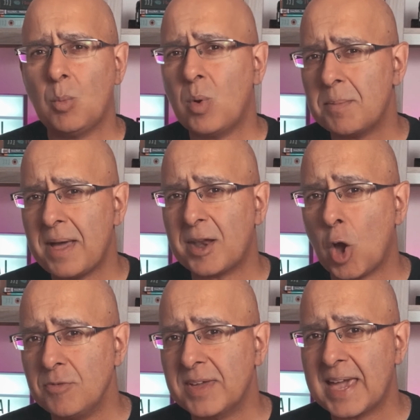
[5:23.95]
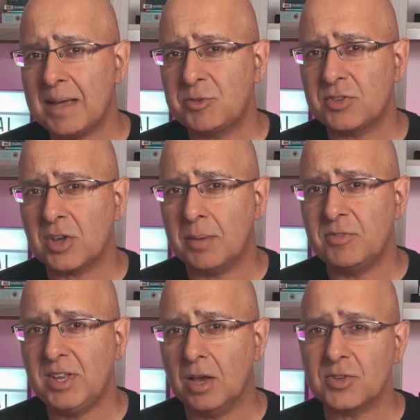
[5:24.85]
And what about over capture type
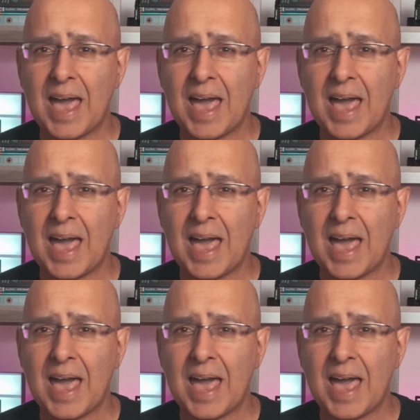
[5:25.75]
videos?